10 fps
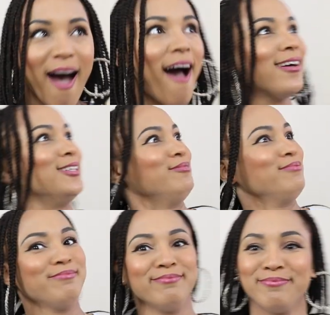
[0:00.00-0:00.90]
ah!
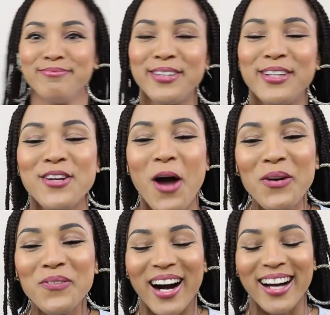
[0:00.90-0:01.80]
you
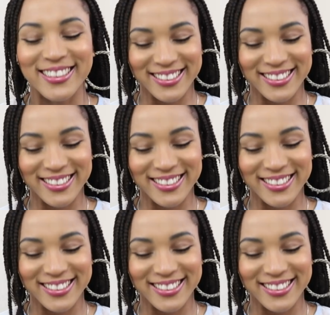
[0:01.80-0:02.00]
know what